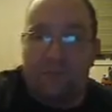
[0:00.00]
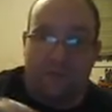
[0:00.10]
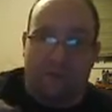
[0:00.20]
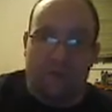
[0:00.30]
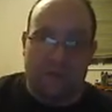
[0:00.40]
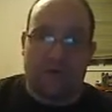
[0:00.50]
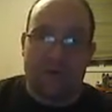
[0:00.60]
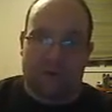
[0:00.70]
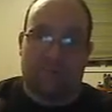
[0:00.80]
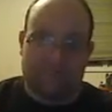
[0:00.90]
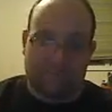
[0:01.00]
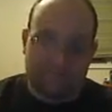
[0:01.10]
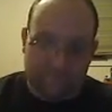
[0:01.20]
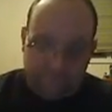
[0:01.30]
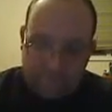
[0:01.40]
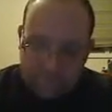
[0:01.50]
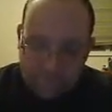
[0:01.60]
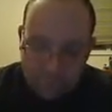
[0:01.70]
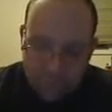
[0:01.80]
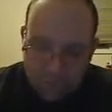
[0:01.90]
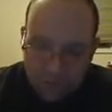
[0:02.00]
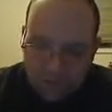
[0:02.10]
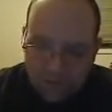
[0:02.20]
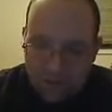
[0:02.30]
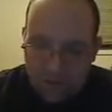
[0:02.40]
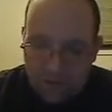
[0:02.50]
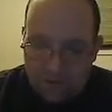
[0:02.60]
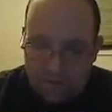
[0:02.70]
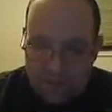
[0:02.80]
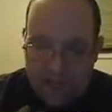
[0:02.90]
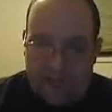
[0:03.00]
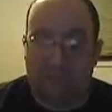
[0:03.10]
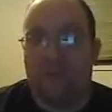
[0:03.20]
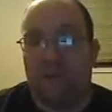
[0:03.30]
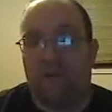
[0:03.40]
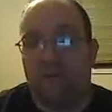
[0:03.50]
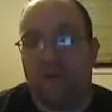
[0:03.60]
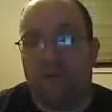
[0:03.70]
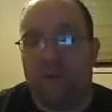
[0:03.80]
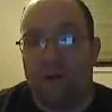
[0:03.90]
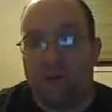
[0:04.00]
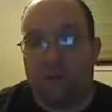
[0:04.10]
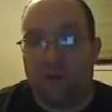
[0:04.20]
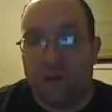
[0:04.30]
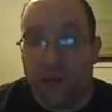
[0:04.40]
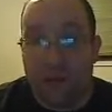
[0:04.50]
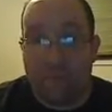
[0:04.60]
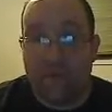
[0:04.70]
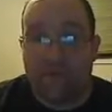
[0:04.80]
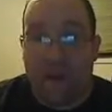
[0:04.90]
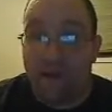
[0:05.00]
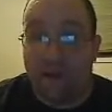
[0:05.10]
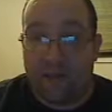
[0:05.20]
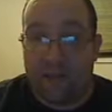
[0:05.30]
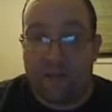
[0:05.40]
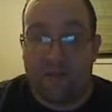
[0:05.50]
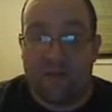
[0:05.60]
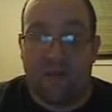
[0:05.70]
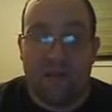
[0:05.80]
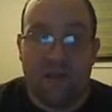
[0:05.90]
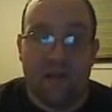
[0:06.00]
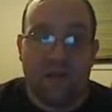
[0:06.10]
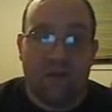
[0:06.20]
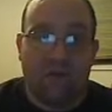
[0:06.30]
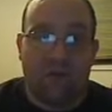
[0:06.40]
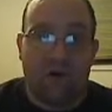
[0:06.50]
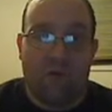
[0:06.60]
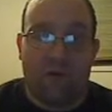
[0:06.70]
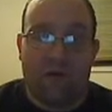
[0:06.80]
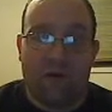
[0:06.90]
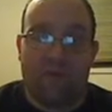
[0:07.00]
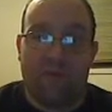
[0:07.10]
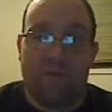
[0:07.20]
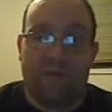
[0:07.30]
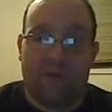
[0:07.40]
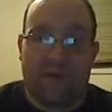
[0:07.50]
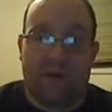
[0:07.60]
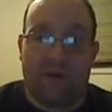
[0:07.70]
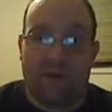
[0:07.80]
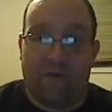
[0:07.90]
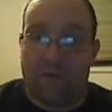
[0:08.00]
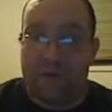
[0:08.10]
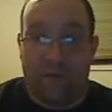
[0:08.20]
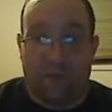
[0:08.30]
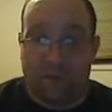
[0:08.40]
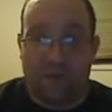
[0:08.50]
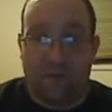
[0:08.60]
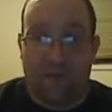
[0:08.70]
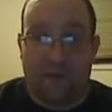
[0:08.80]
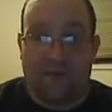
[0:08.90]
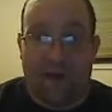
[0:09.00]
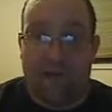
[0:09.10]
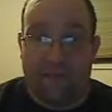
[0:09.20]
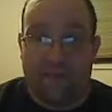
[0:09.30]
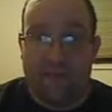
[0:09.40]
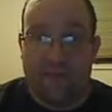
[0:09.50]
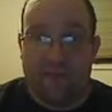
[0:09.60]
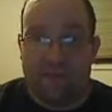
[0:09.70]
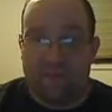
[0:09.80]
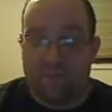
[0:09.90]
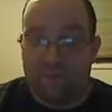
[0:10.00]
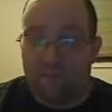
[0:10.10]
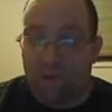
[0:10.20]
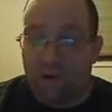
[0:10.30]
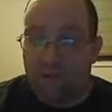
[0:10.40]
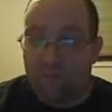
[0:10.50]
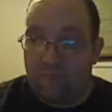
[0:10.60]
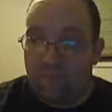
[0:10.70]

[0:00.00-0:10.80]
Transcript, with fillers: it would start jerking. Well, we, we scanned it with the computer, and it showed that it had a misfire in the engine. Well, we drove it with a scanner on it, and you could see the misfire in the engine. Well,